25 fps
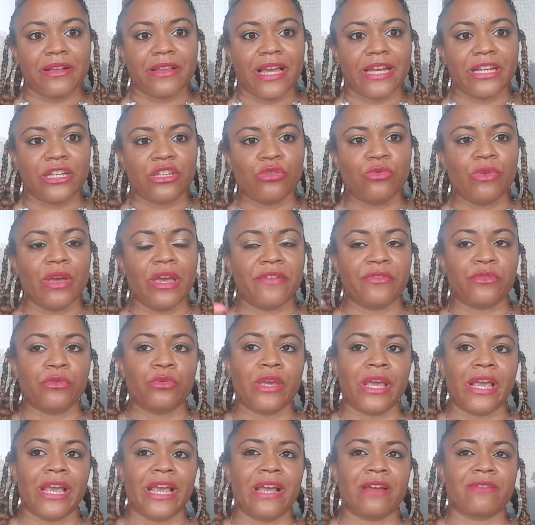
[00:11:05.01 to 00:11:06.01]
Like, you
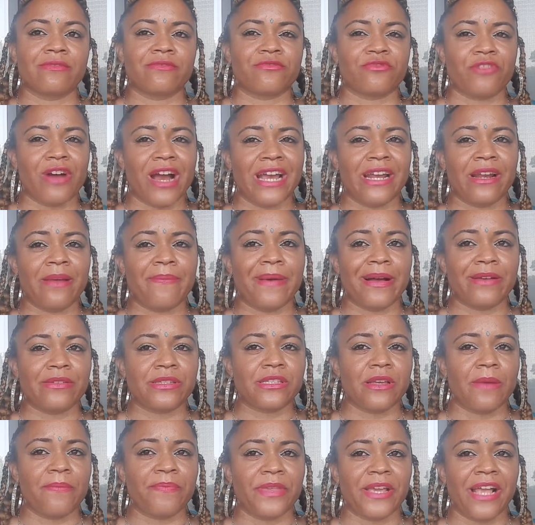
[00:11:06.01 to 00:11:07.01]
can't write about
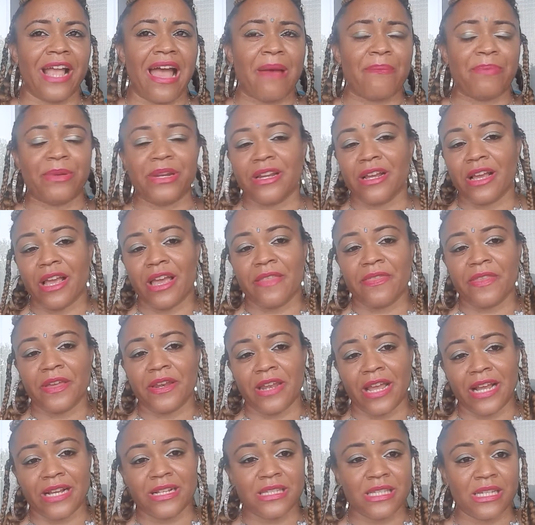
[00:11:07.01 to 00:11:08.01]
something happening in the
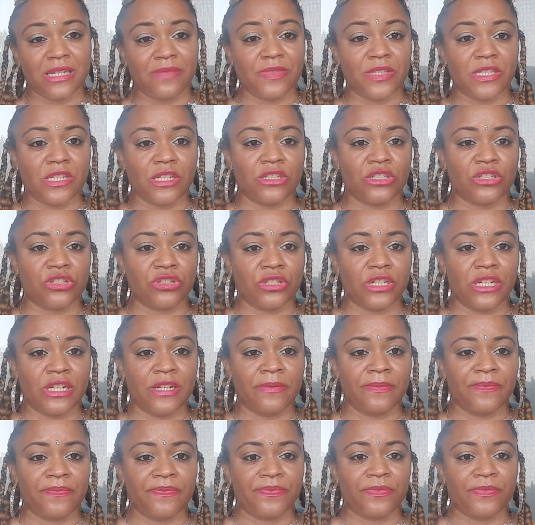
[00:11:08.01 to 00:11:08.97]
19th century